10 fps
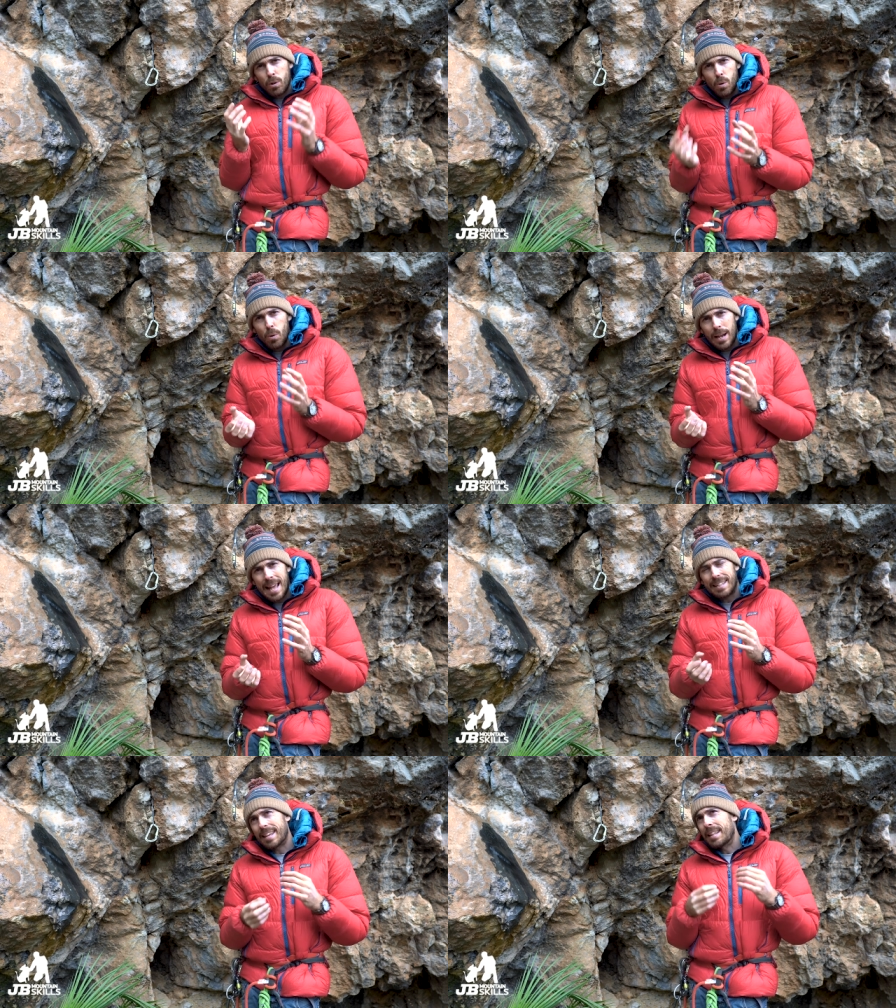a
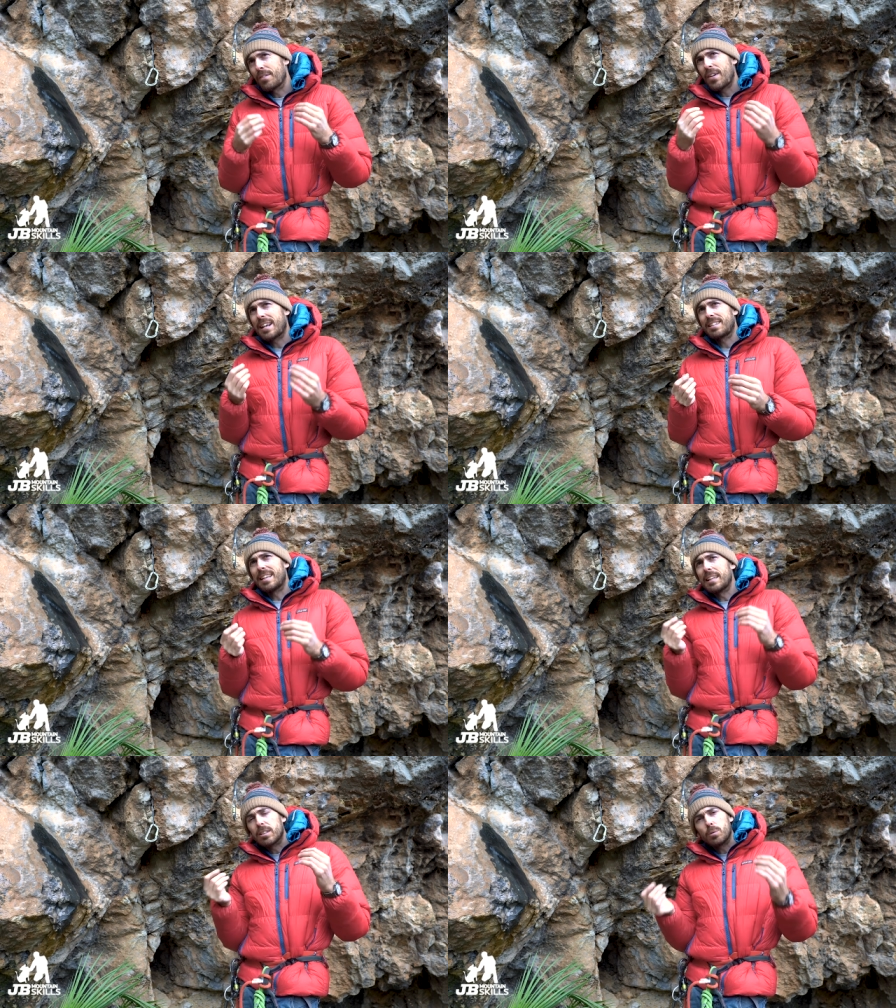Cordelette and the fact
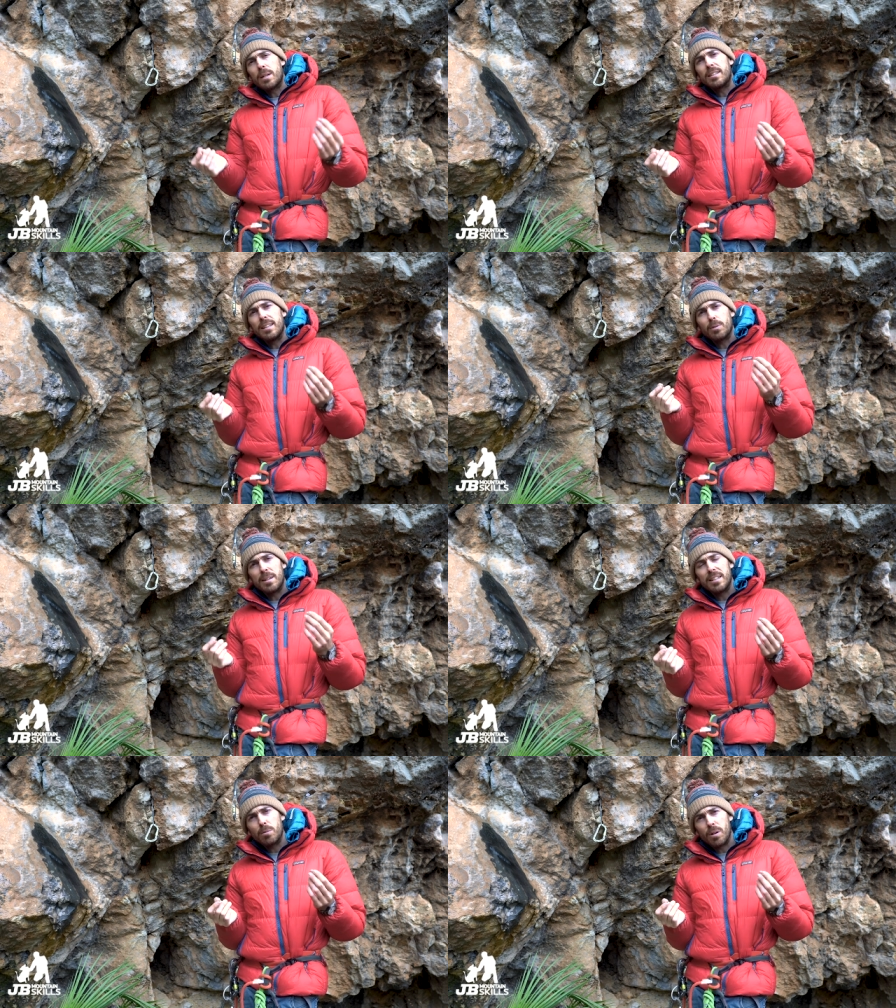that it is
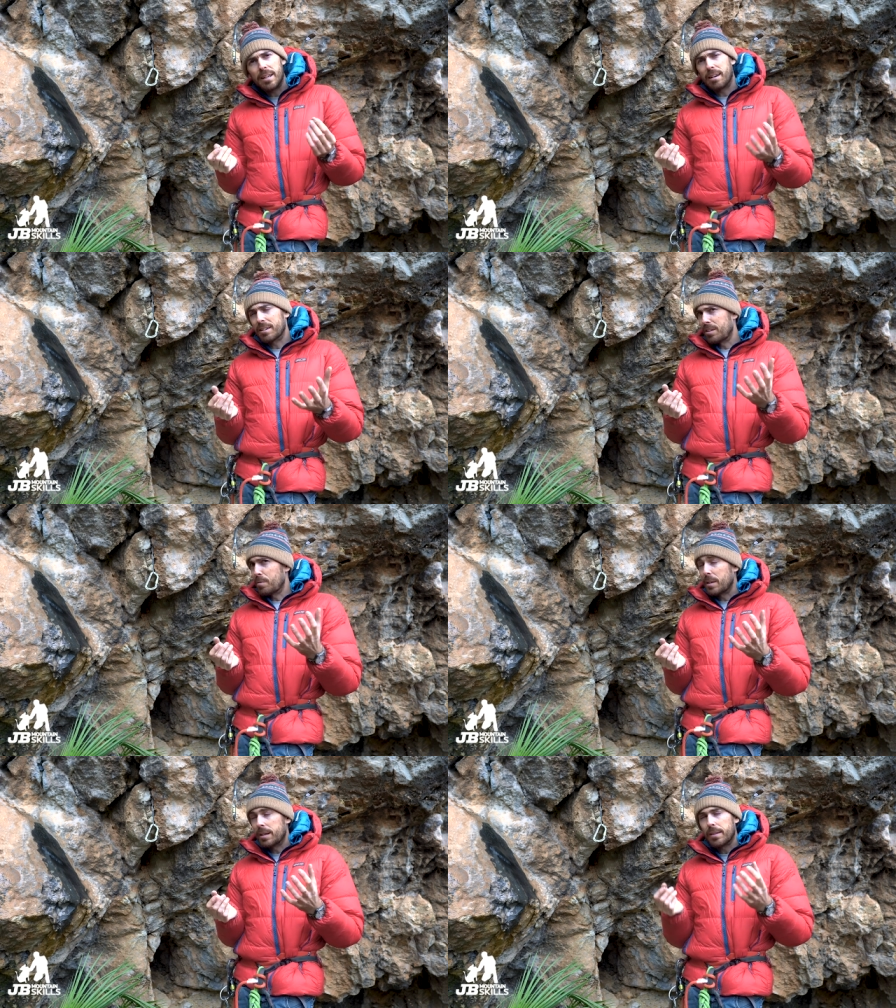2021 now, can
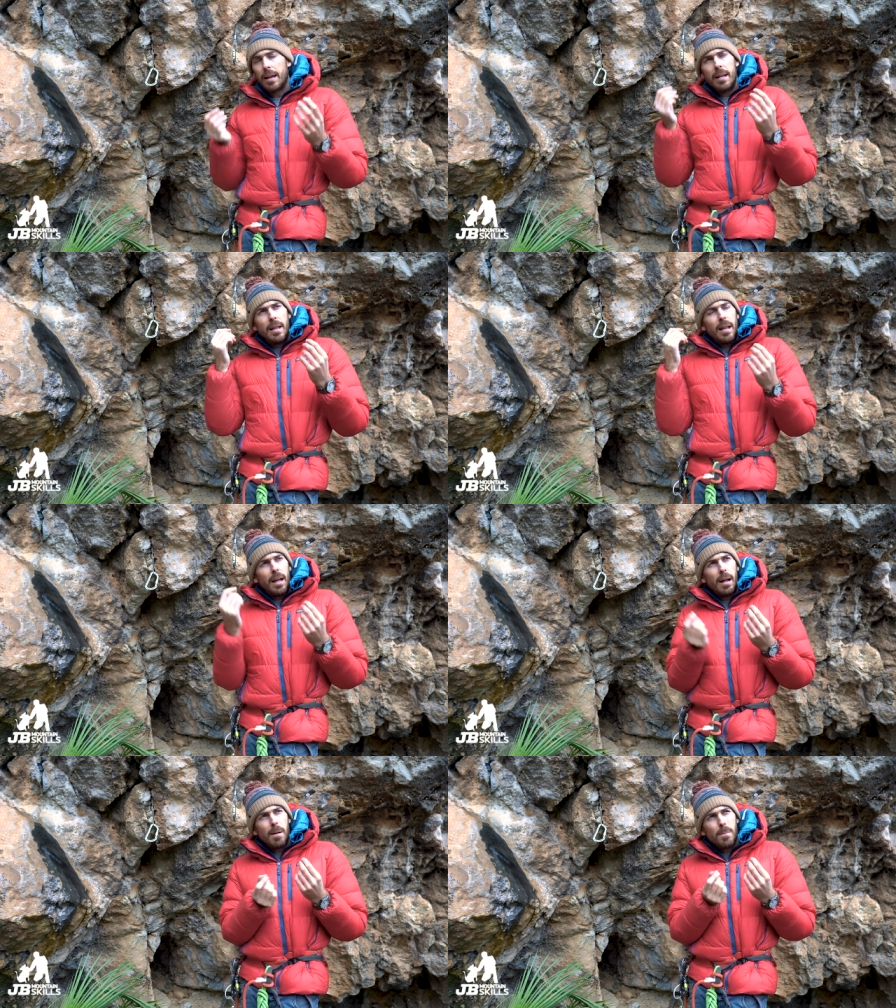you believe that?
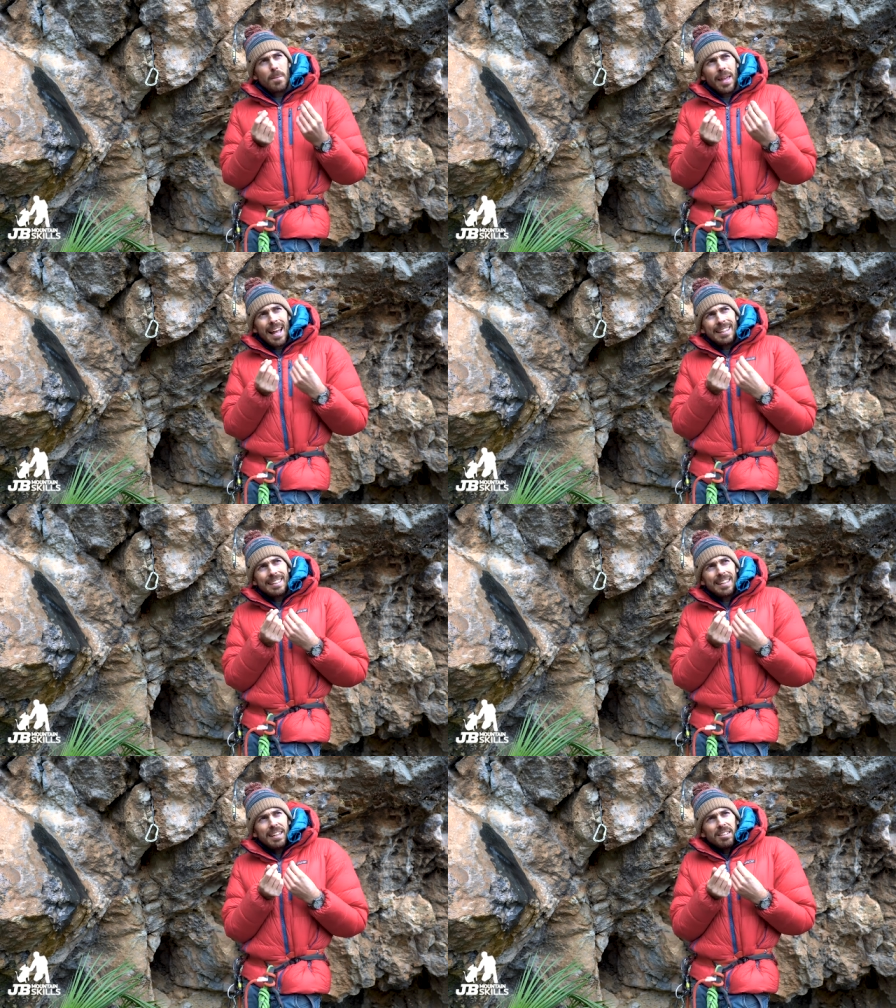
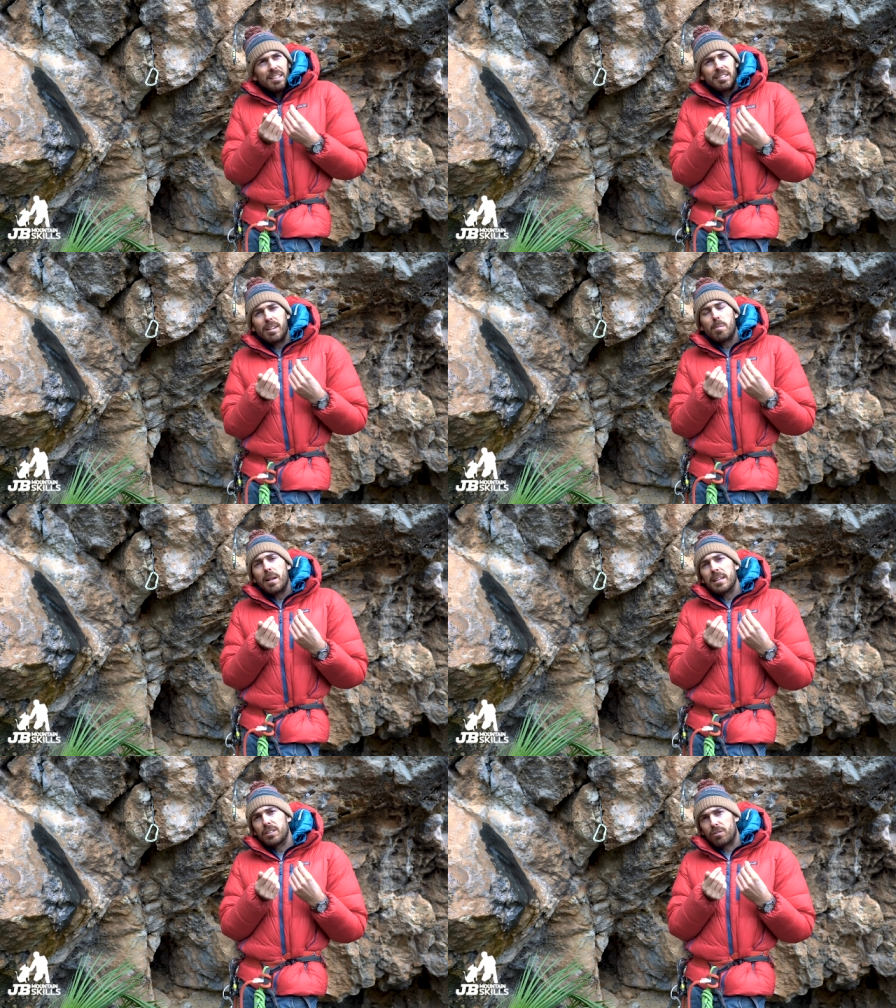And is there still a
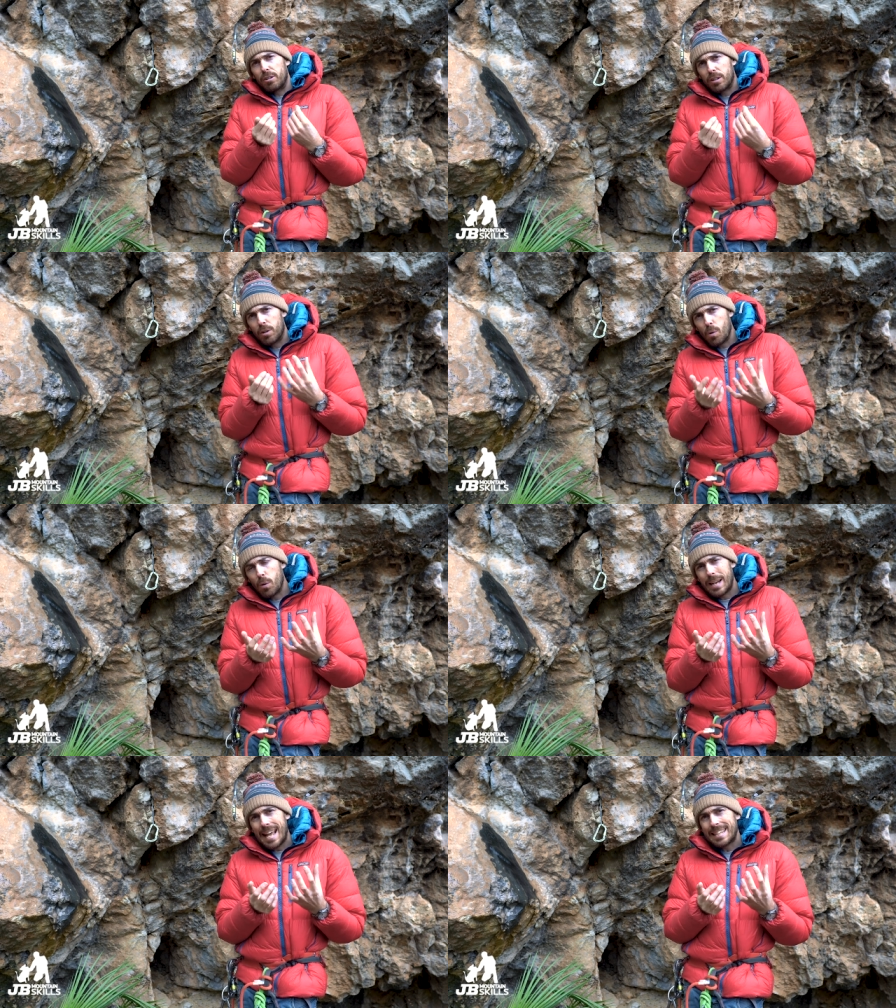place for a
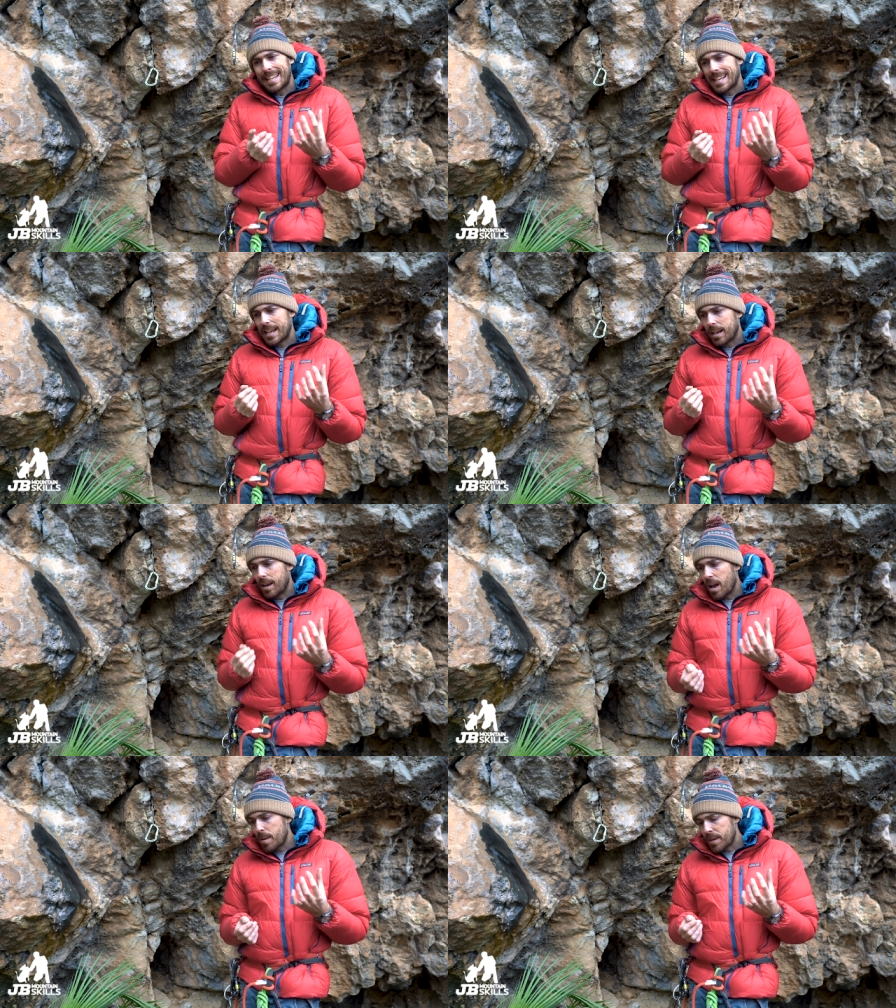Cordelette in
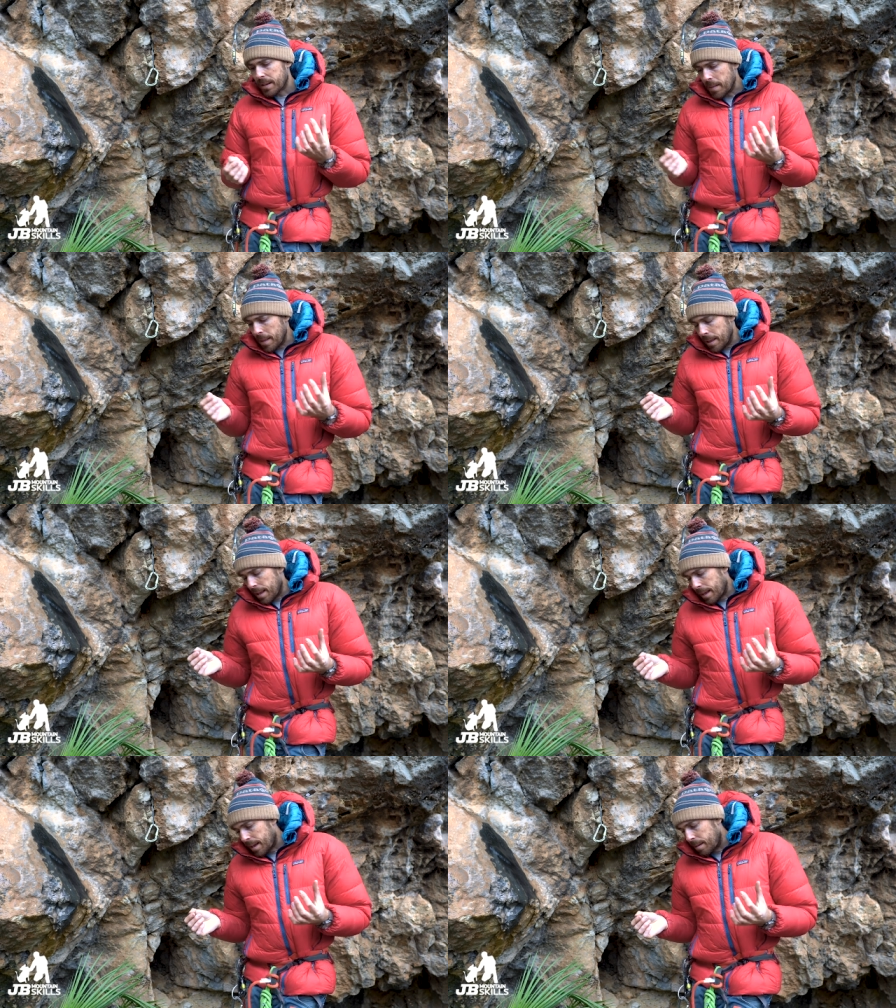climbing?
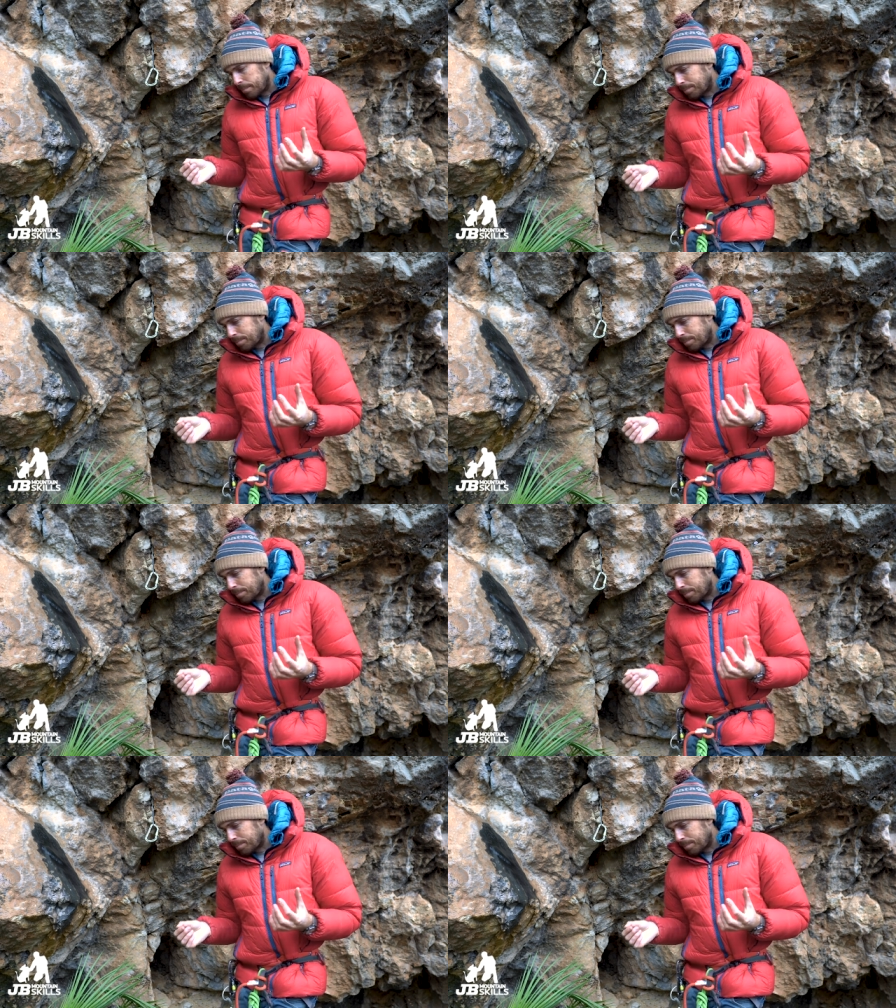Yeah,